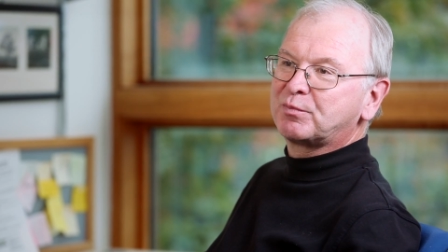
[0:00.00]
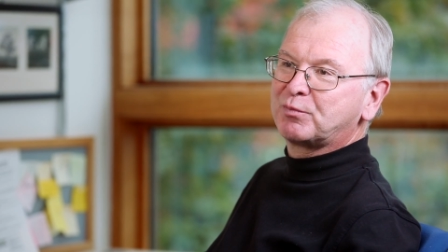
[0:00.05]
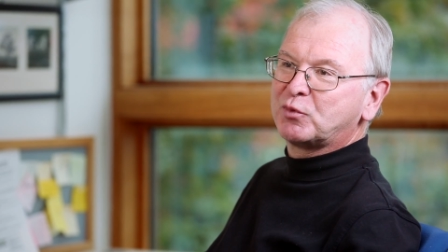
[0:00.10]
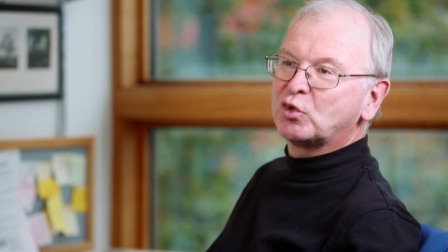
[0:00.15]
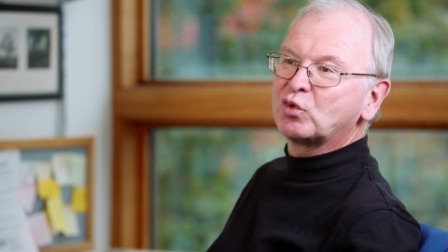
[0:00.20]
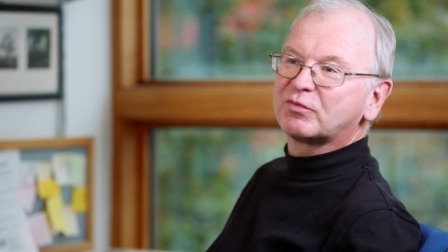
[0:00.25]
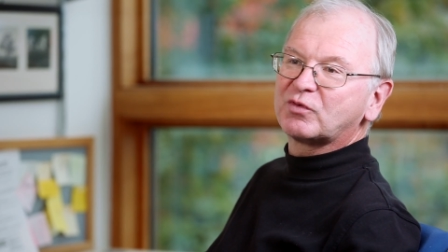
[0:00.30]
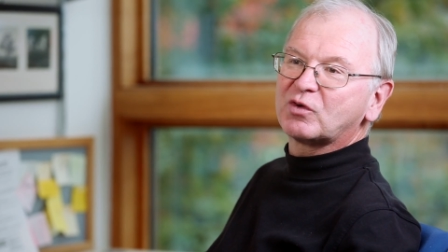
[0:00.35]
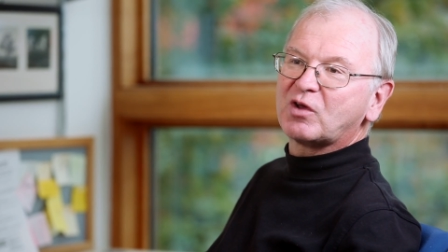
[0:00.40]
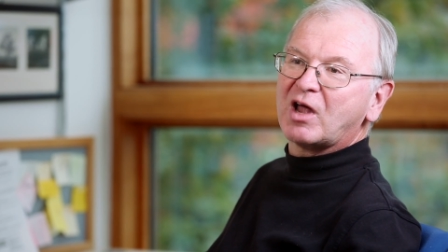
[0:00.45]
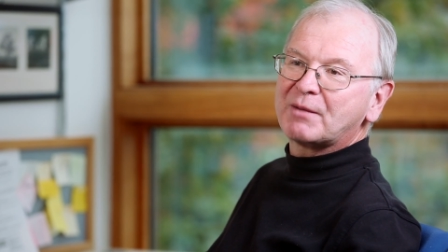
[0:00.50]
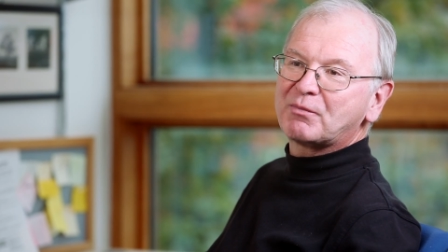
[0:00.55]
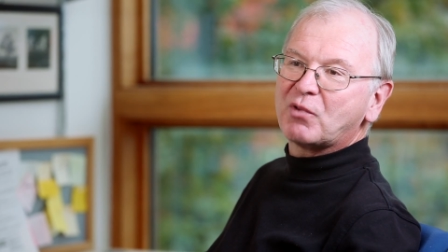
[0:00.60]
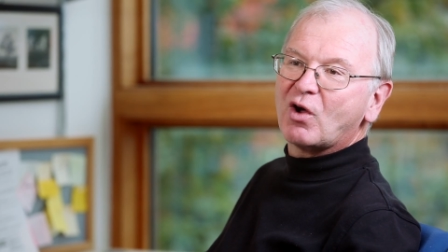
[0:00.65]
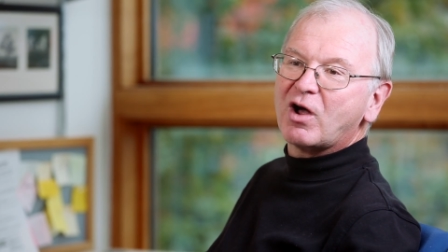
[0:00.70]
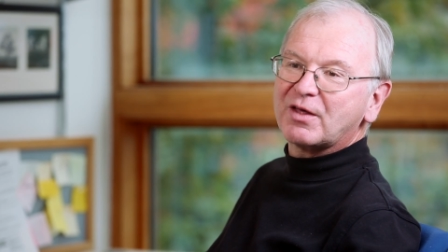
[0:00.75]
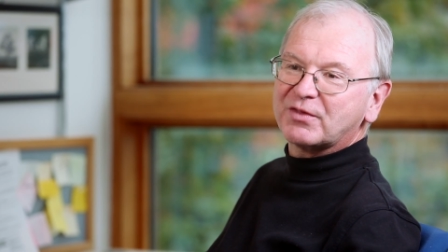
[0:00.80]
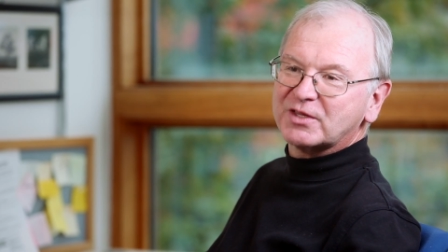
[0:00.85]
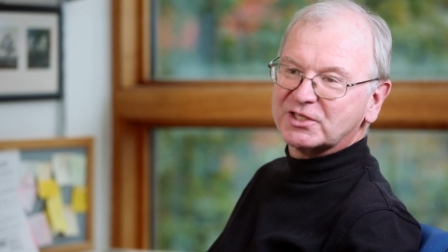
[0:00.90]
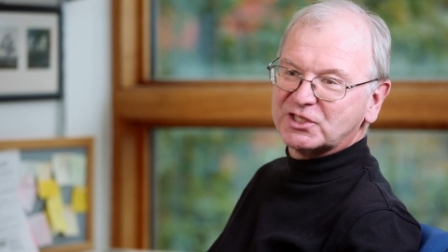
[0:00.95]
beautiful
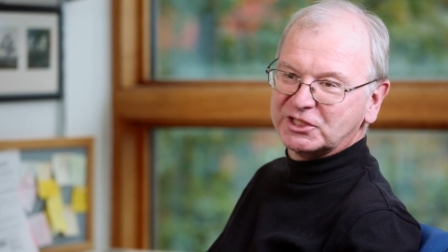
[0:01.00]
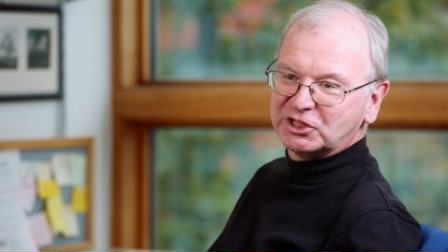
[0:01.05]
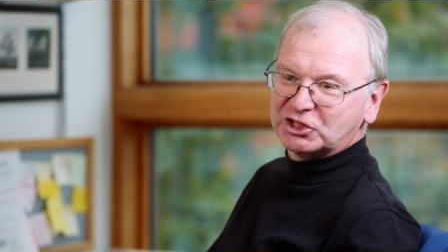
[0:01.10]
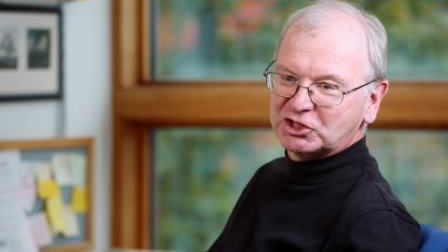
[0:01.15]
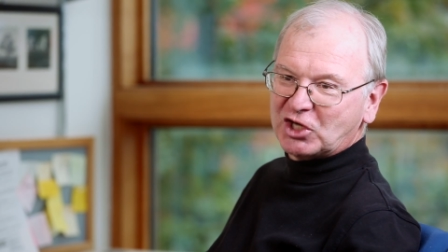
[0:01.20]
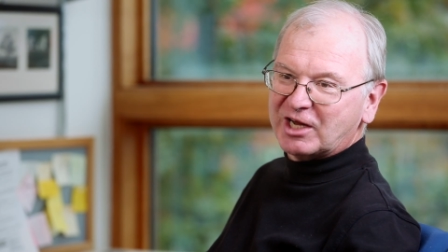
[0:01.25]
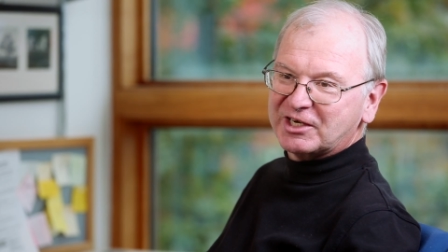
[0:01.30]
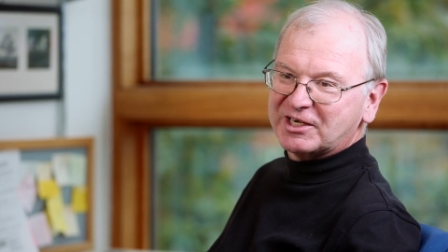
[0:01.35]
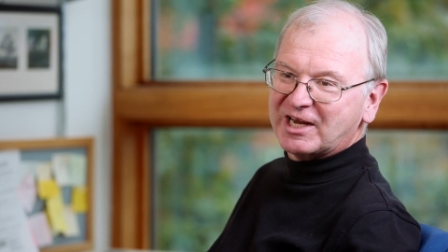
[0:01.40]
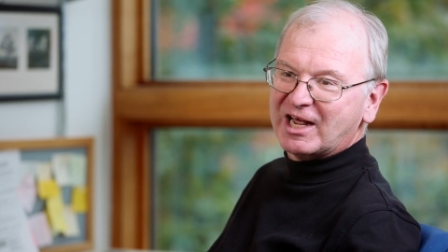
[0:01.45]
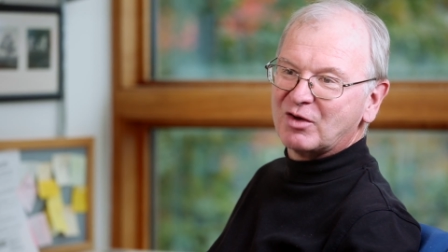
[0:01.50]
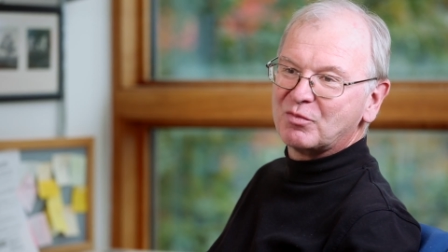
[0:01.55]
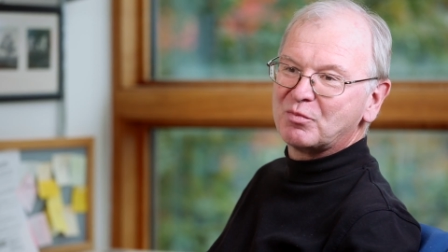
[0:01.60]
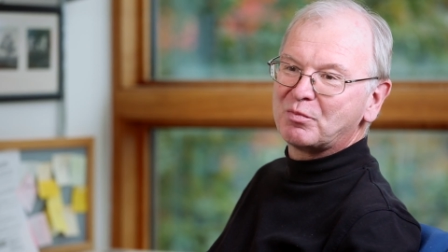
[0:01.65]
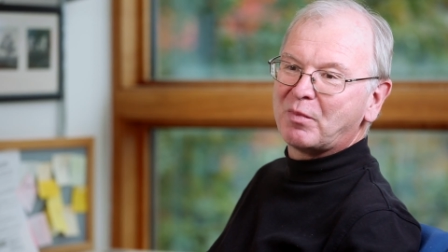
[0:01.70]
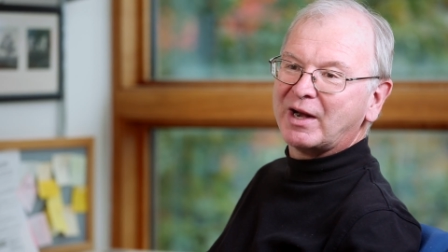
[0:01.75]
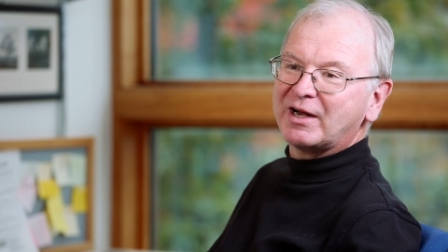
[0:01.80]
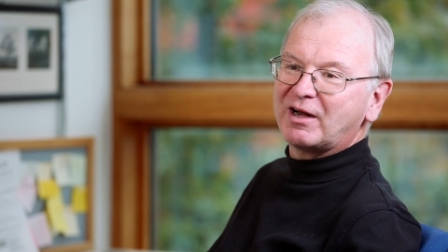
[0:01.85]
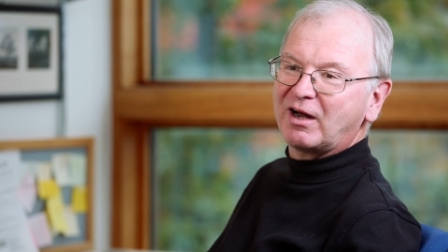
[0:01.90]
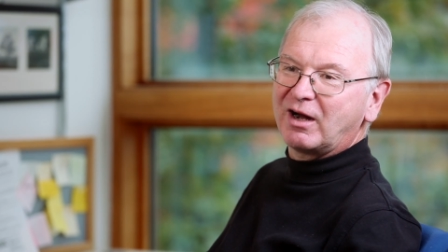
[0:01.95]
hypotheses shot down
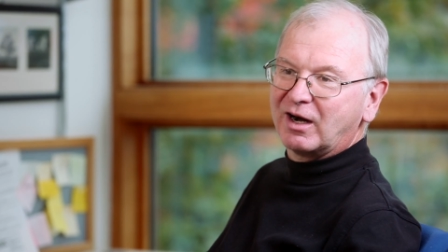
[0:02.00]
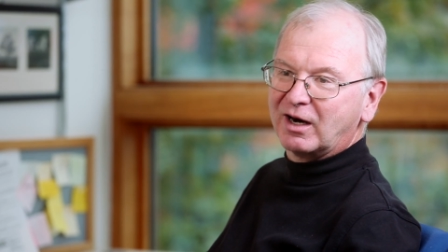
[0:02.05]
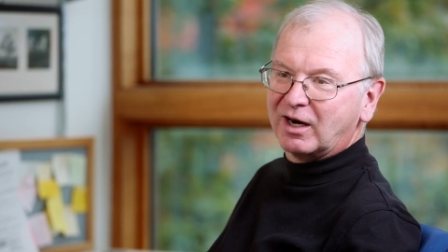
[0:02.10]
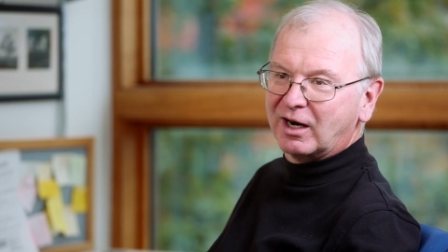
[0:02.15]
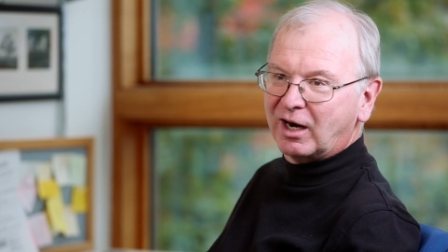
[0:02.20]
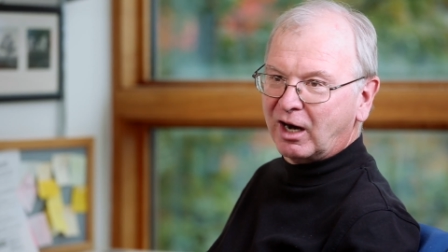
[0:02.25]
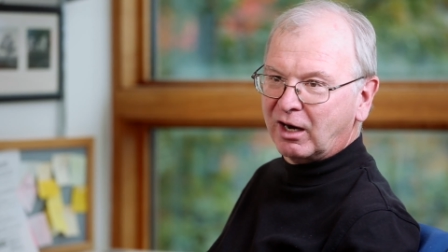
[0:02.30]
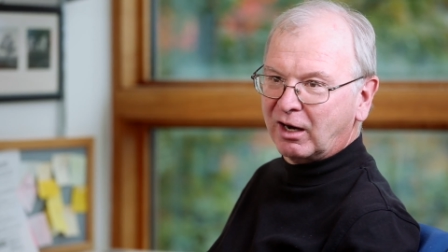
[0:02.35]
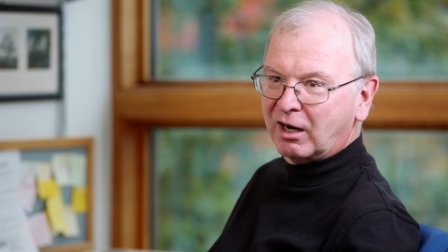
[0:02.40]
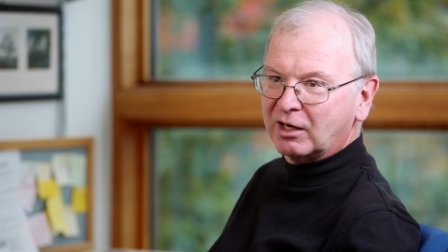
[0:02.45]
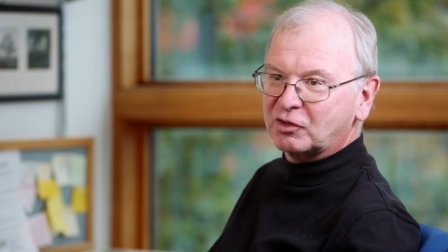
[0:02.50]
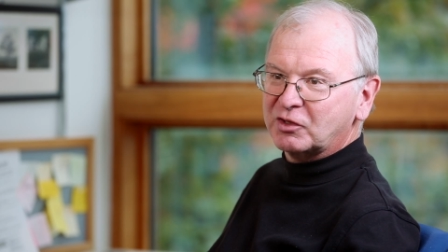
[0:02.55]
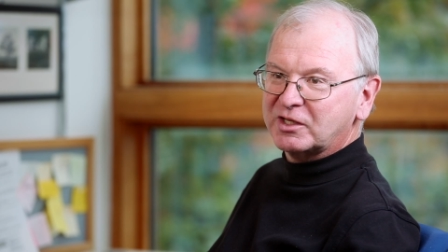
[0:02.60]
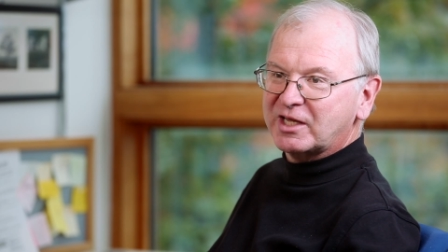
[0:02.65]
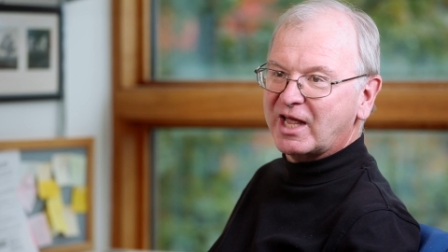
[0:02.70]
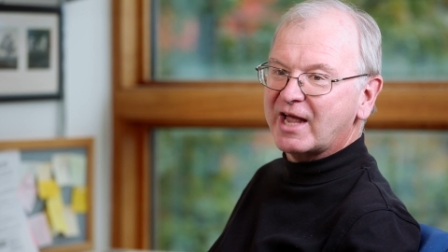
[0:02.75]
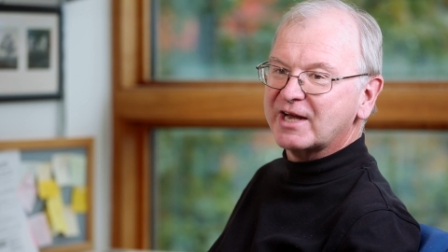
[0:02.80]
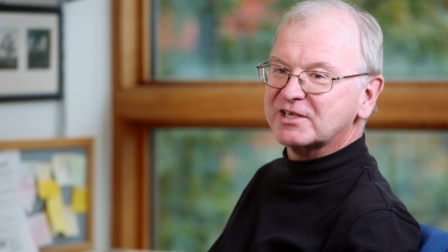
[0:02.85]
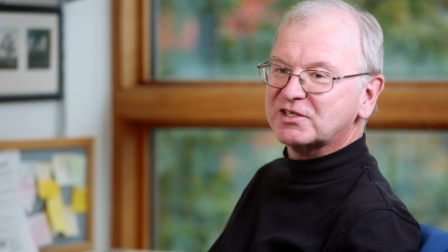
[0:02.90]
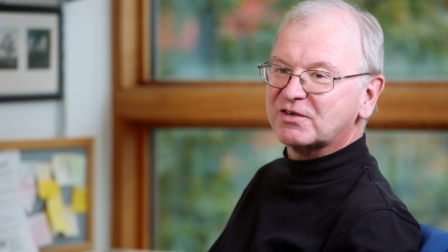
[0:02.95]
by ugly
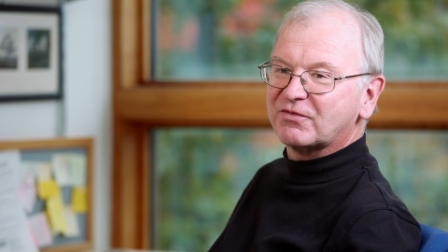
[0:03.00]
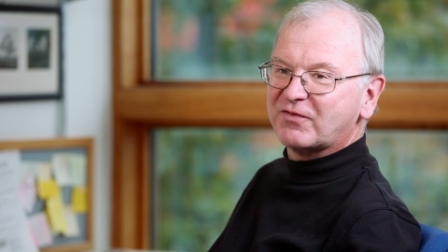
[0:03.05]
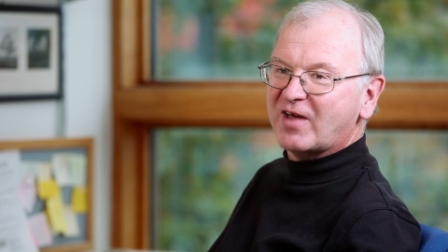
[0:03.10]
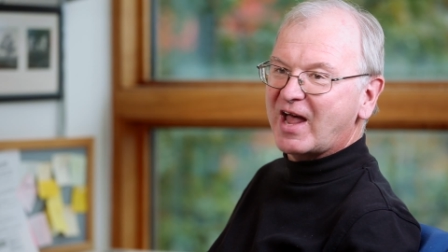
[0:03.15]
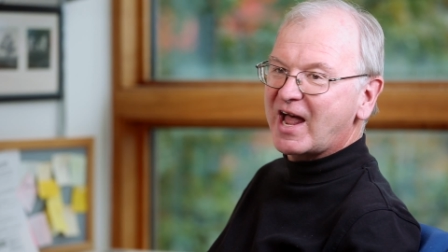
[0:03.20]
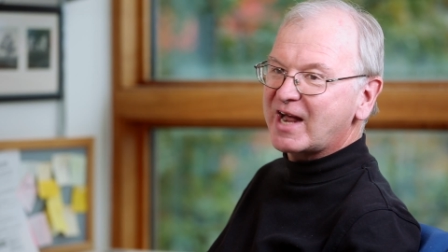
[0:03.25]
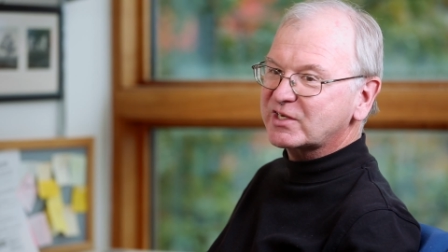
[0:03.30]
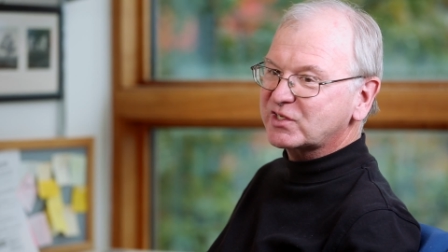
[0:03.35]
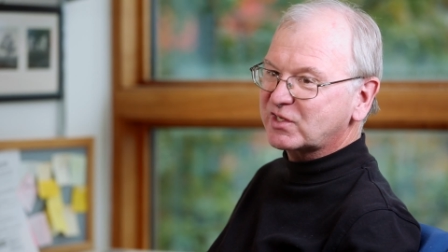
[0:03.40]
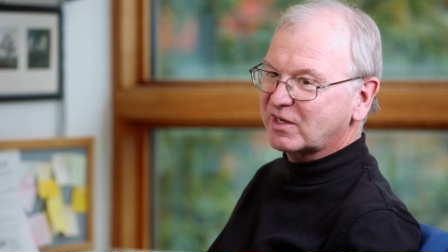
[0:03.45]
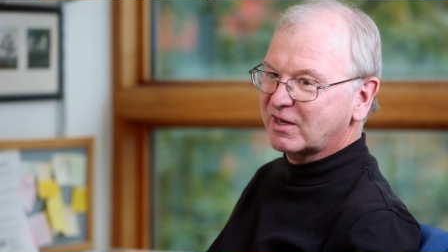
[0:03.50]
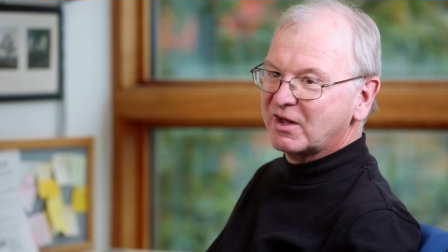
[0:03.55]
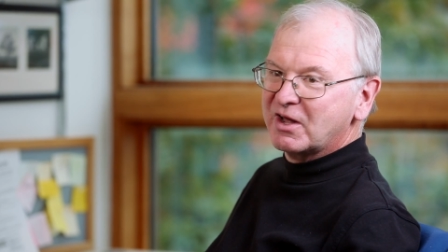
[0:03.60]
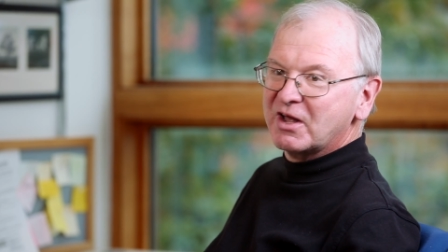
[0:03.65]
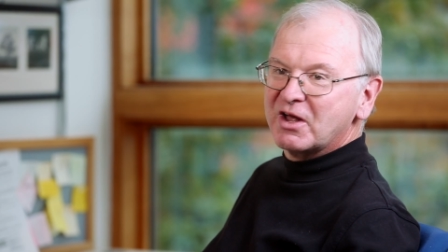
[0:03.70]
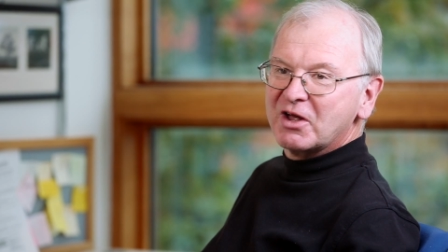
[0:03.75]
gangs of facts,